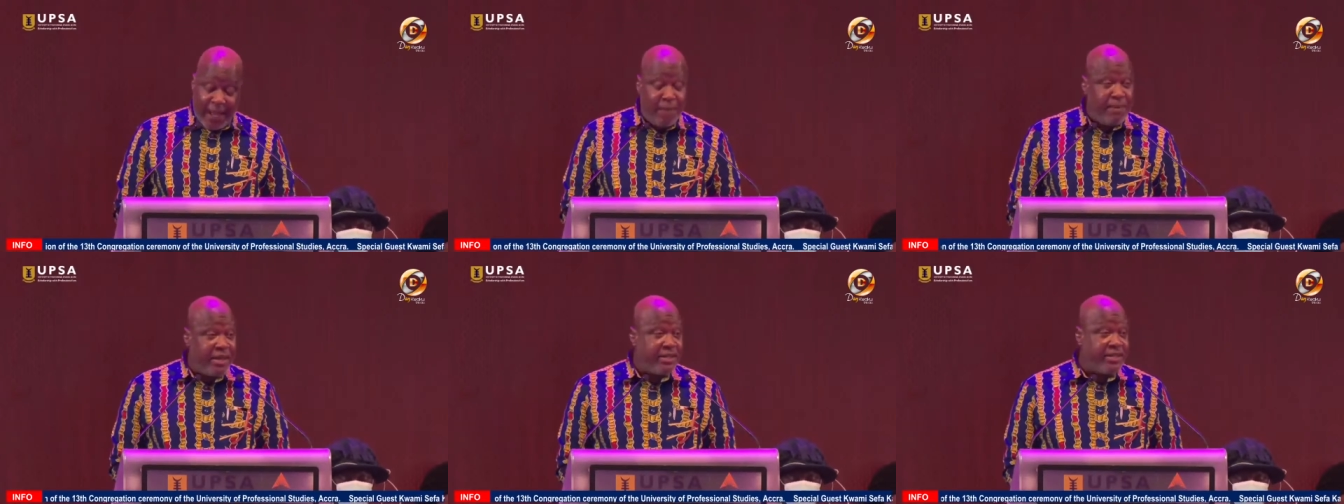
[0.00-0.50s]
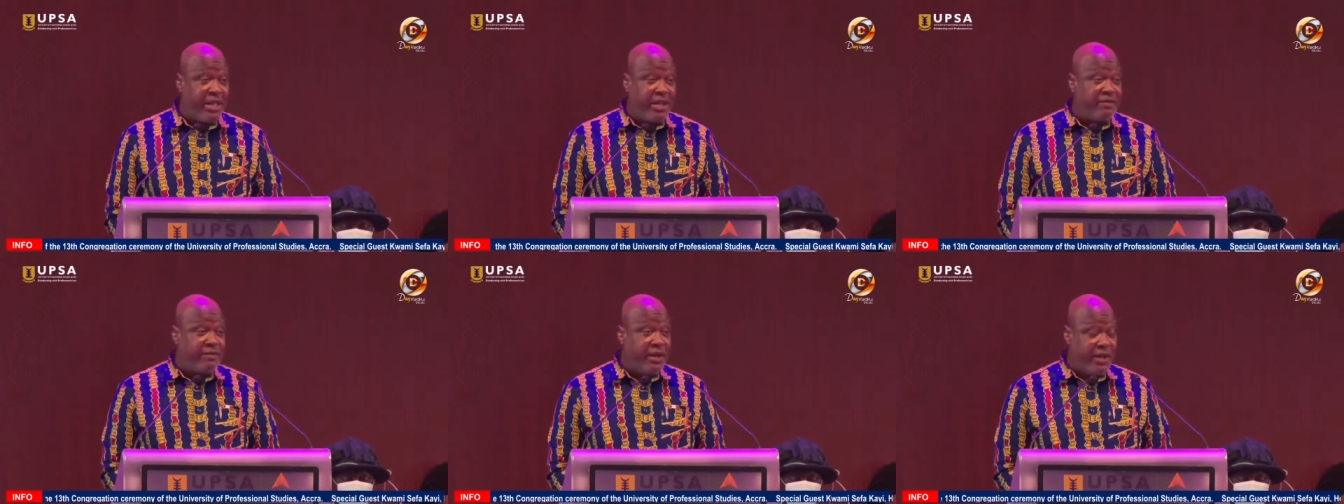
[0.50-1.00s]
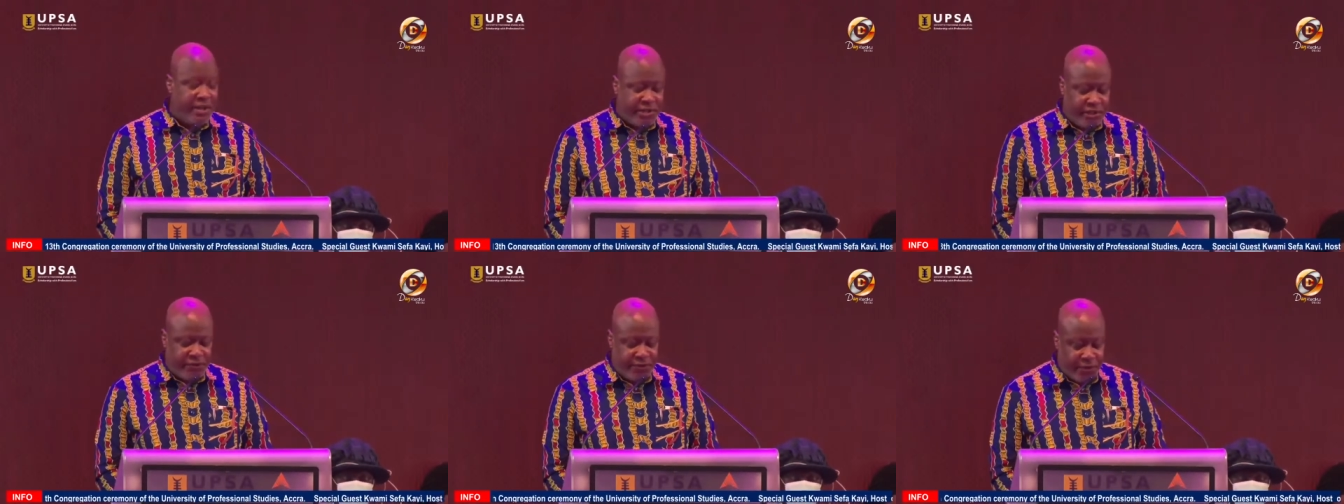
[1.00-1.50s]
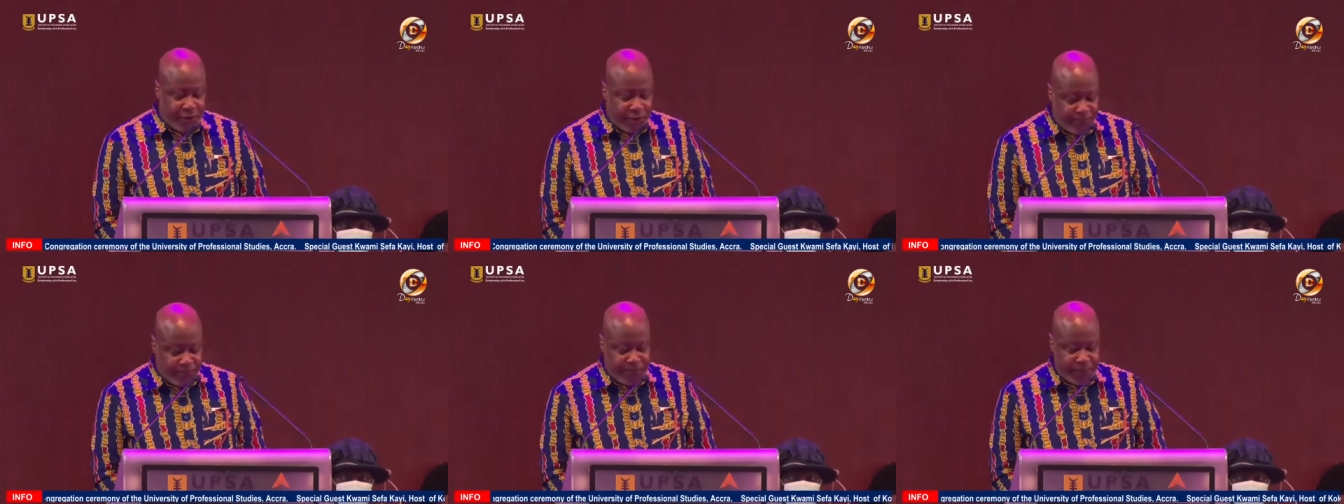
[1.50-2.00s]
and make things very easy for
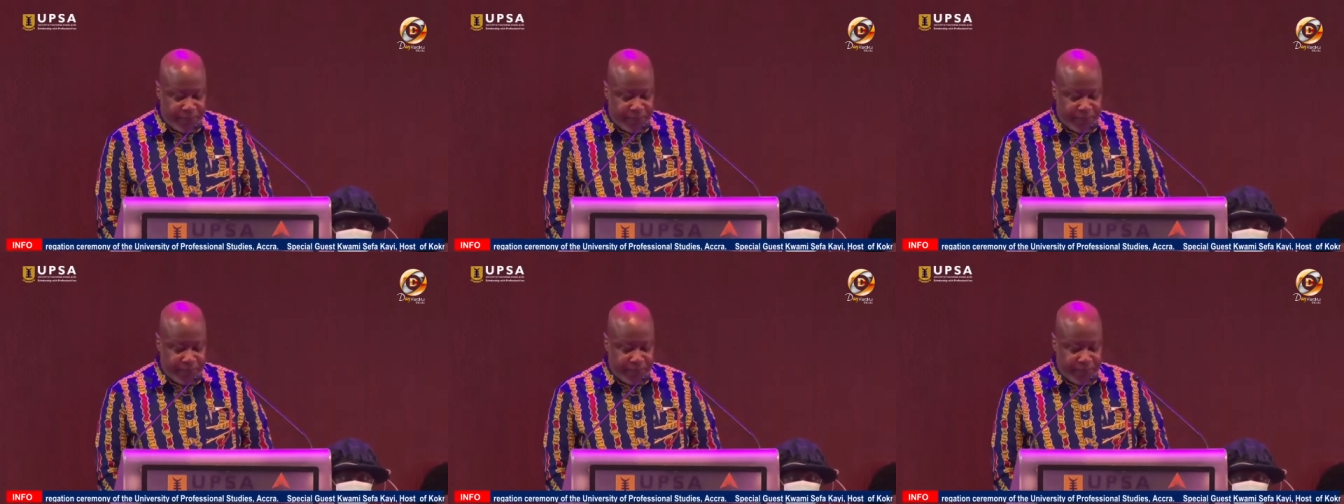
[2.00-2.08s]
you.